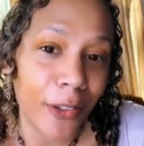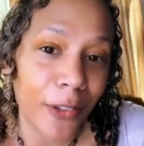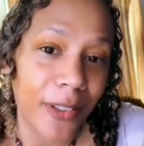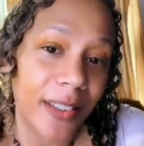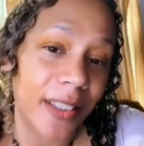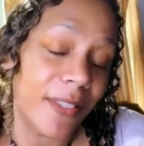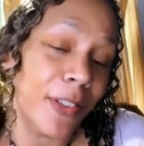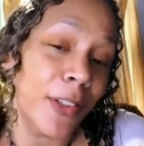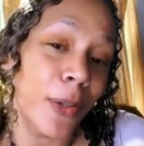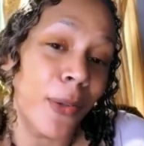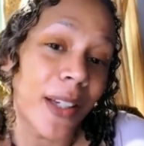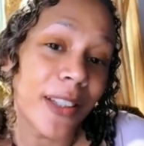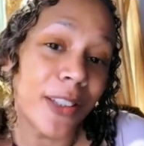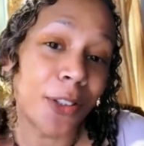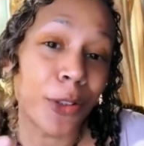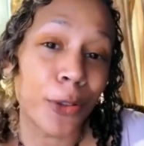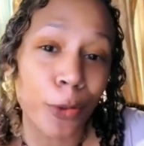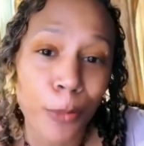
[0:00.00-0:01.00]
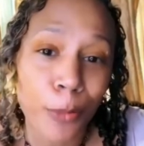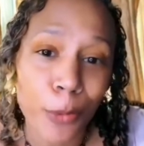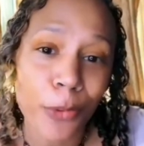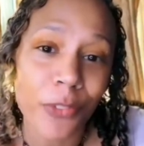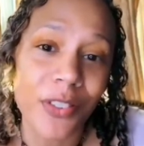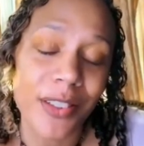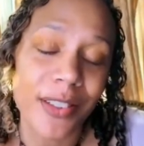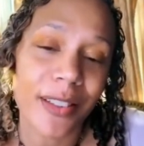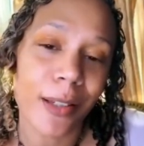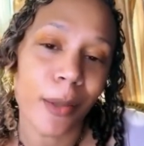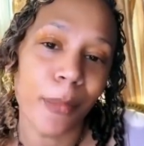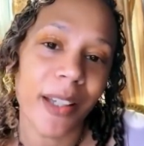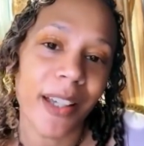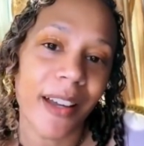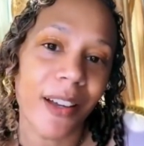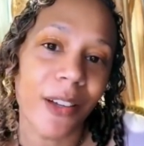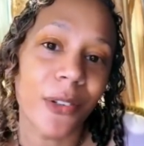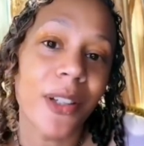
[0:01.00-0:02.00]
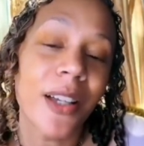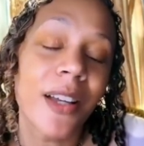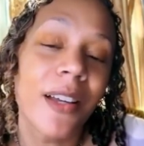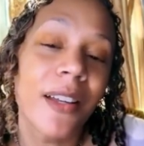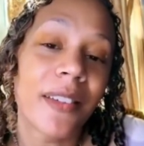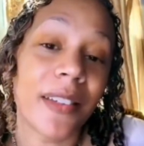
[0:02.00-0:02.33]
year that even though I had two movies coming out,